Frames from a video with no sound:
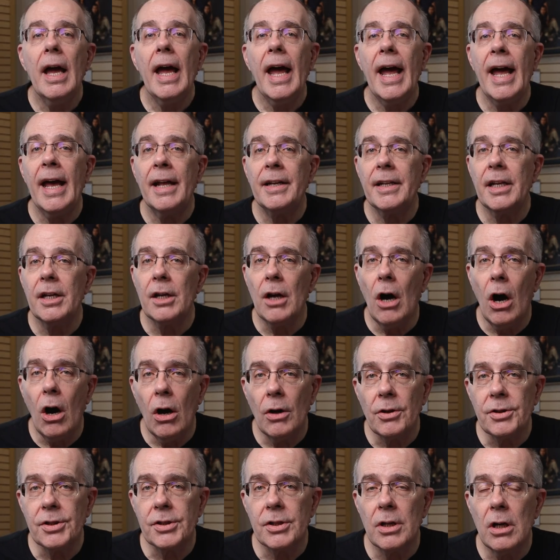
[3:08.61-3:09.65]
And it
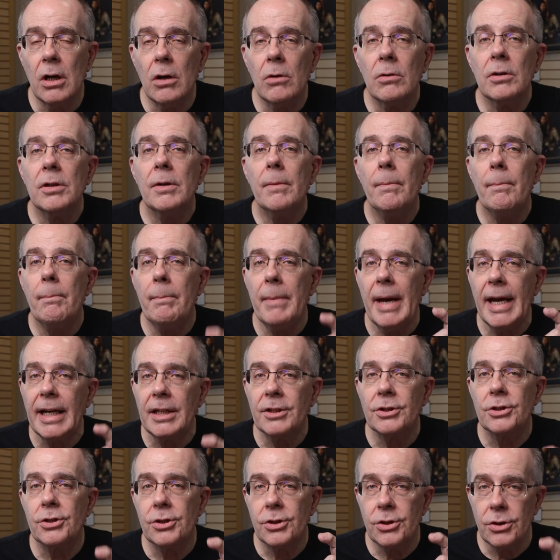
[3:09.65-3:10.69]
also
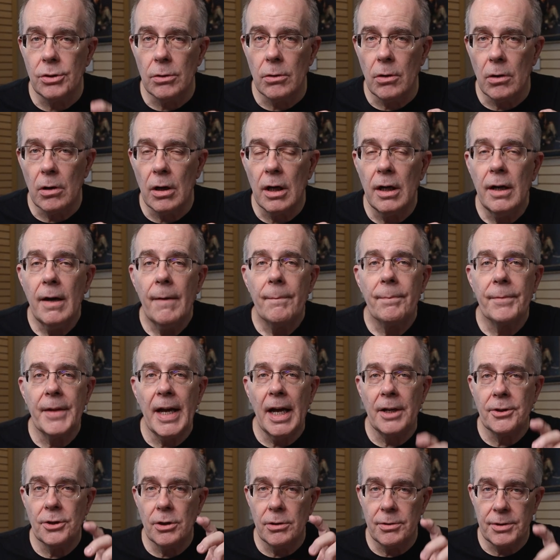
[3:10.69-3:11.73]
makes sure
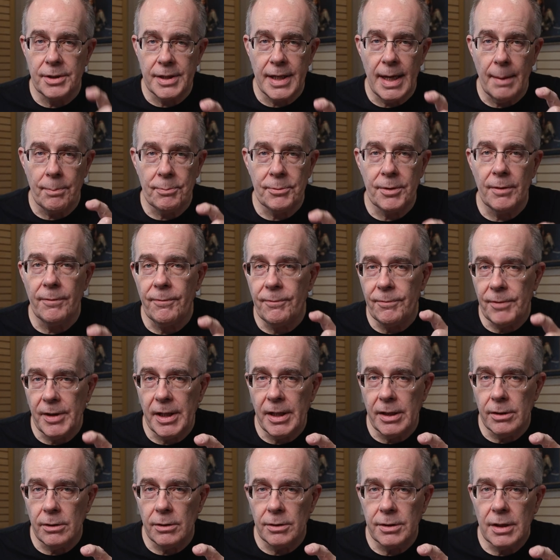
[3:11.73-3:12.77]
that your depth of
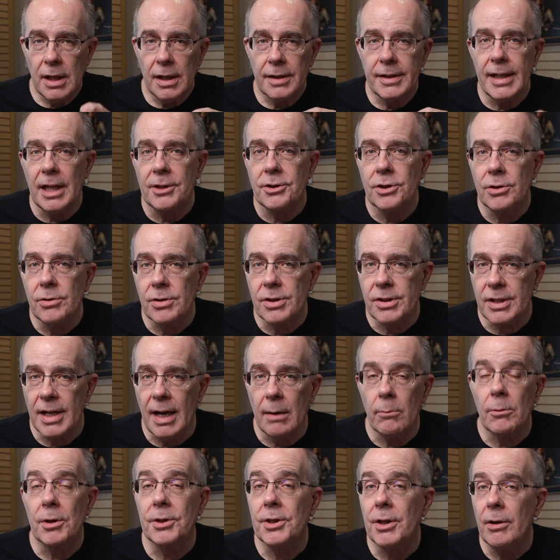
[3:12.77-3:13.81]
field that you
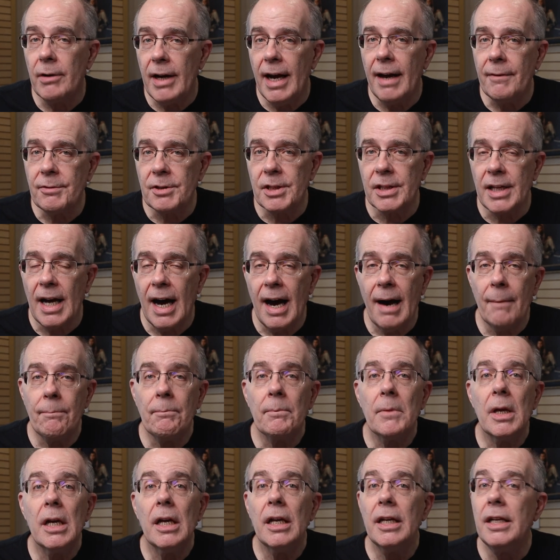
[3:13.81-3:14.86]
set with your
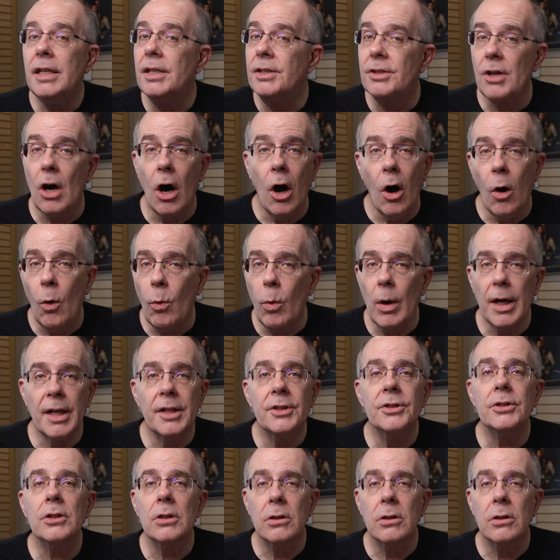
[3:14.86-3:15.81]
f-stop is always